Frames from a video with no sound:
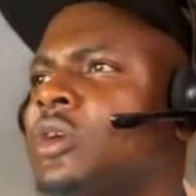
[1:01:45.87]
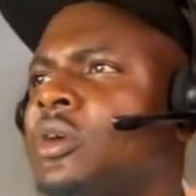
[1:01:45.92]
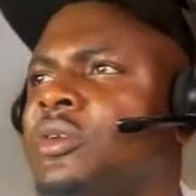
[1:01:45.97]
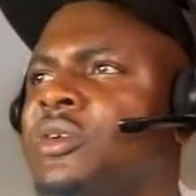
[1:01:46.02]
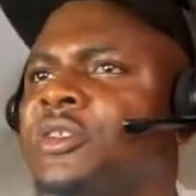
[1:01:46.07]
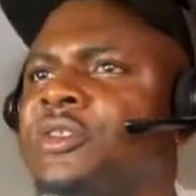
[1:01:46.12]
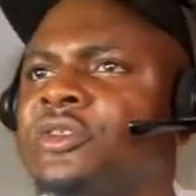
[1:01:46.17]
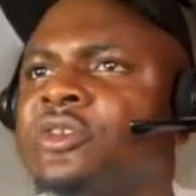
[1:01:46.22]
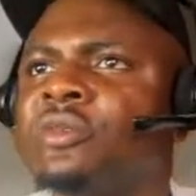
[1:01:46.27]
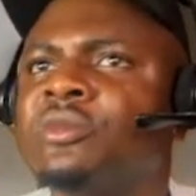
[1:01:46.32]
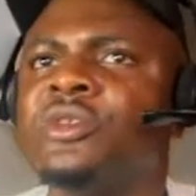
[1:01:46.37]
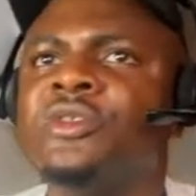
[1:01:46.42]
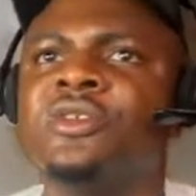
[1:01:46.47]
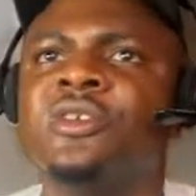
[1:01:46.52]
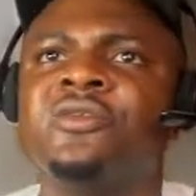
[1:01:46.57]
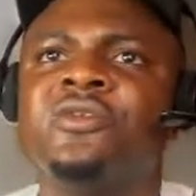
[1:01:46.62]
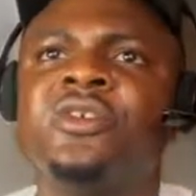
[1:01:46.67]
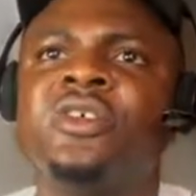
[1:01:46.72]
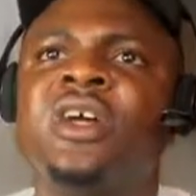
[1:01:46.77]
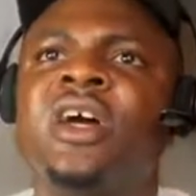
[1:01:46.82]
So most of you
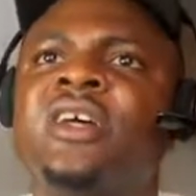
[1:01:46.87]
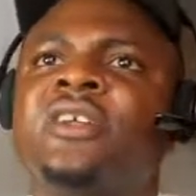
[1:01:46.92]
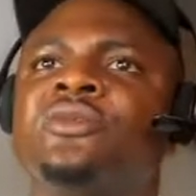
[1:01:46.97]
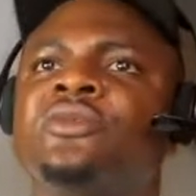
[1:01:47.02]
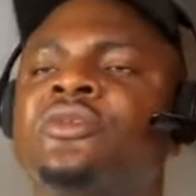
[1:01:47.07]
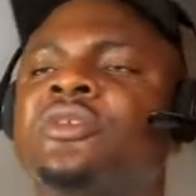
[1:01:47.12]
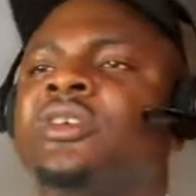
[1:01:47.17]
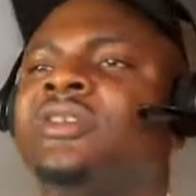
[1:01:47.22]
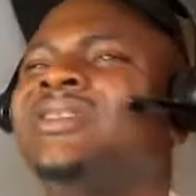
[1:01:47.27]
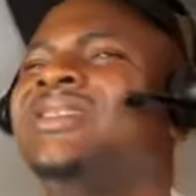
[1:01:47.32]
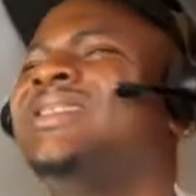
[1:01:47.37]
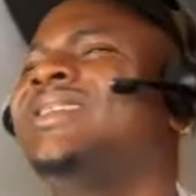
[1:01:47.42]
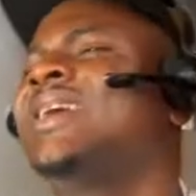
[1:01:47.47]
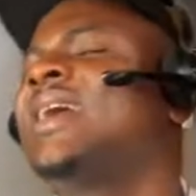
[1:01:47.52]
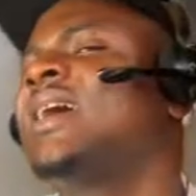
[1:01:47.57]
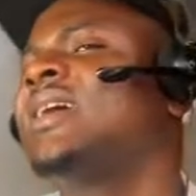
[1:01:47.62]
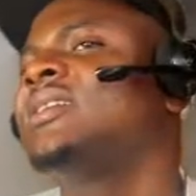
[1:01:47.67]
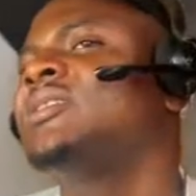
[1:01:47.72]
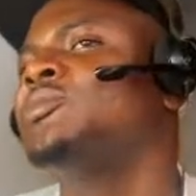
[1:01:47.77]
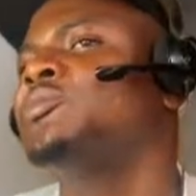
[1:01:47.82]
guys will just drag the
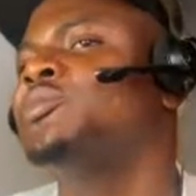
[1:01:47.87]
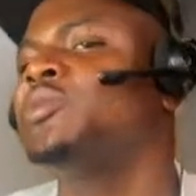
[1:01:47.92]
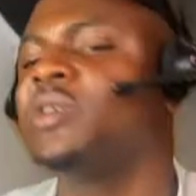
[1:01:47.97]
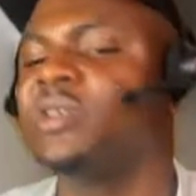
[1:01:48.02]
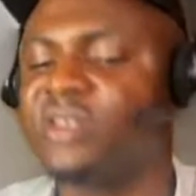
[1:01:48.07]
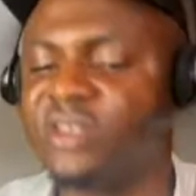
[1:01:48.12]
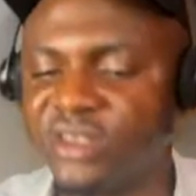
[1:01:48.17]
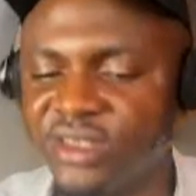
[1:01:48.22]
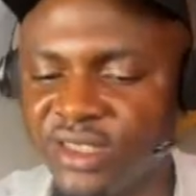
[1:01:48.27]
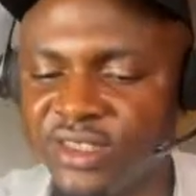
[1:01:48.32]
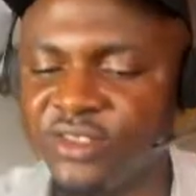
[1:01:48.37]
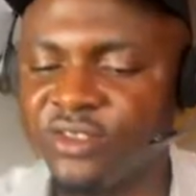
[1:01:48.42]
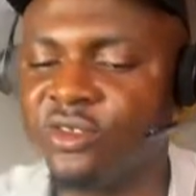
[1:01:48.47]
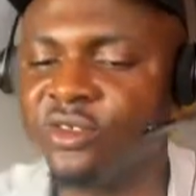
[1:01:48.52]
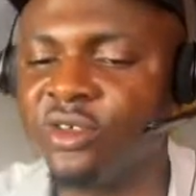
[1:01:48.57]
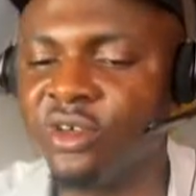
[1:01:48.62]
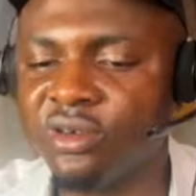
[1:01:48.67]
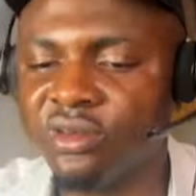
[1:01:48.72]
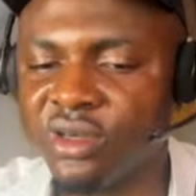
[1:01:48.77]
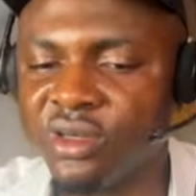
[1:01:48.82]
bot straight to your
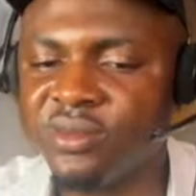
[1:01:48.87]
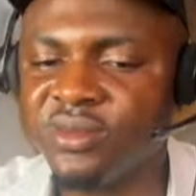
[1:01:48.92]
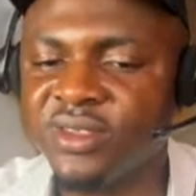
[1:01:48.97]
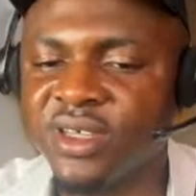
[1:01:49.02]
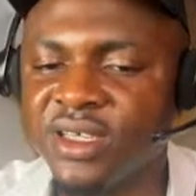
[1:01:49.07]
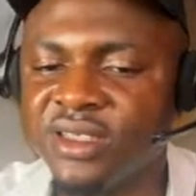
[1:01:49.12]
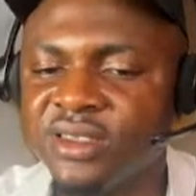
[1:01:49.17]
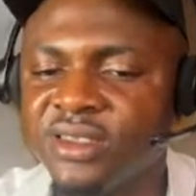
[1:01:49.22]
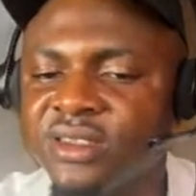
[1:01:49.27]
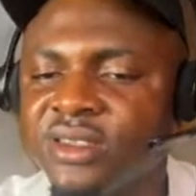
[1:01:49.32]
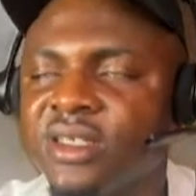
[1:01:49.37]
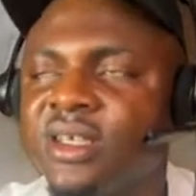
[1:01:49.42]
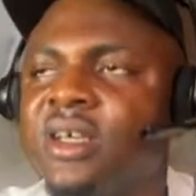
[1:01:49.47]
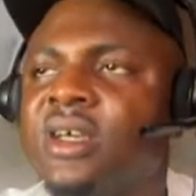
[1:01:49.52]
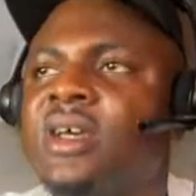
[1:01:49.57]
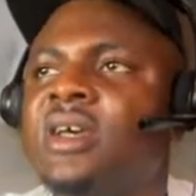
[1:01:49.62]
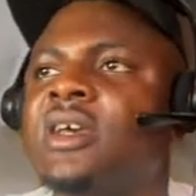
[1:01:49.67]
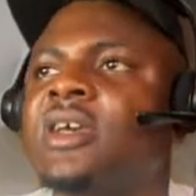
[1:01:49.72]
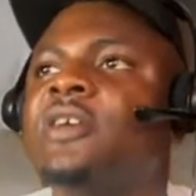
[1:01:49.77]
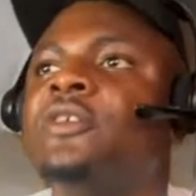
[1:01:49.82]
website
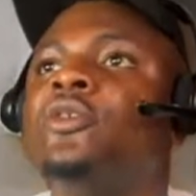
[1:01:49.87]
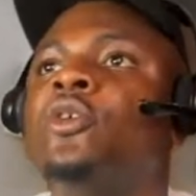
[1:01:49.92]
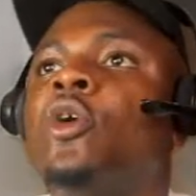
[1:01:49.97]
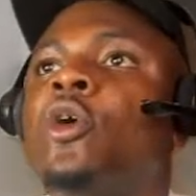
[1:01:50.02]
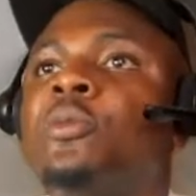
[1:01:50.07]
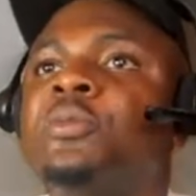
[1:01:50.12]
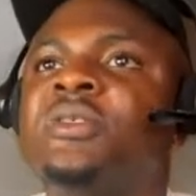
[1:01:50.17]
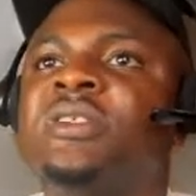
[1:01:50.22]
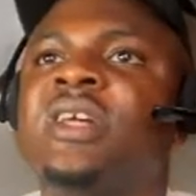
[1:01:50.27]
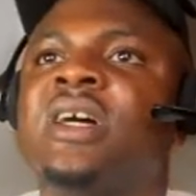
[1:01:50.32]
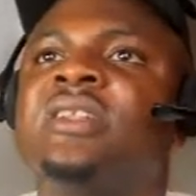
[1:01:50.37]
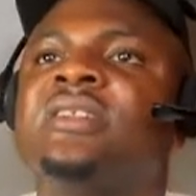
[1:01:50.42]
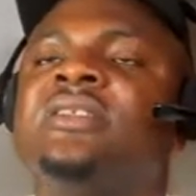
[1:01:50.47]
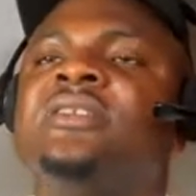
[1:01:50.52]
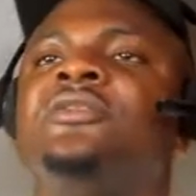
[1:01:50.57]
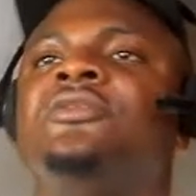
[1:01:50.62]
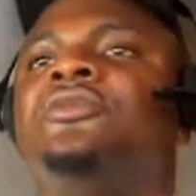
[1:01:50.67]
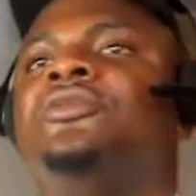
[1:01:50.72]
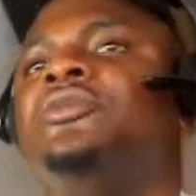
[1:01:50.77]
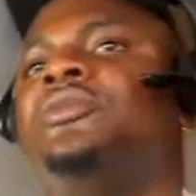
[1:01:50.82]
in hopes that since you
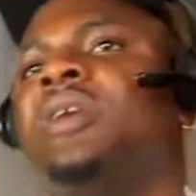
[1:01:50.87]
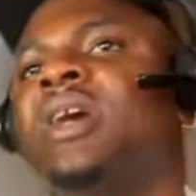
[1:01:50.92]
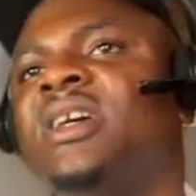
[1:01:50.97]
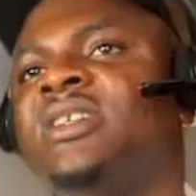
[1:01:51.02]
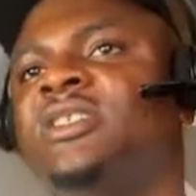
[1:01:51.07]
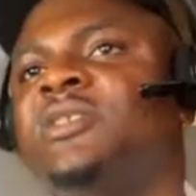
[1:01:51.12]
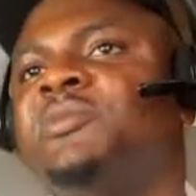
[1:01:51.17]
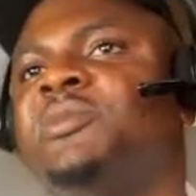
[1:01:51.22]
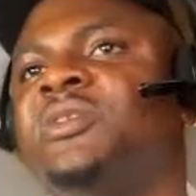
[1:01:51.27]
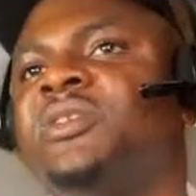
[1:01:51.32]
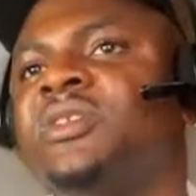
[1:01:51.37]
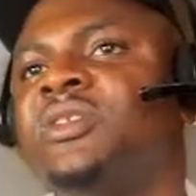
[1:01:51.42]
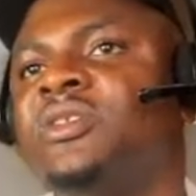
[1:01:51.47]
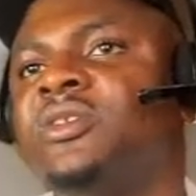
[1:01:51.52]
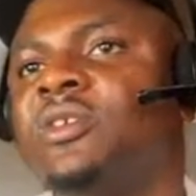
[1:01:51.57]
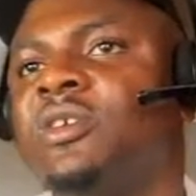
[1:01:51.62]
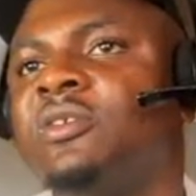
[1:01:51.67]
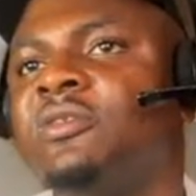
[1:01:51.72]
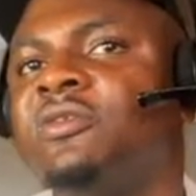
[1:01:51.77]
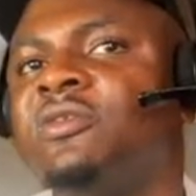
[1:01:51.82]
do high CPC stuff,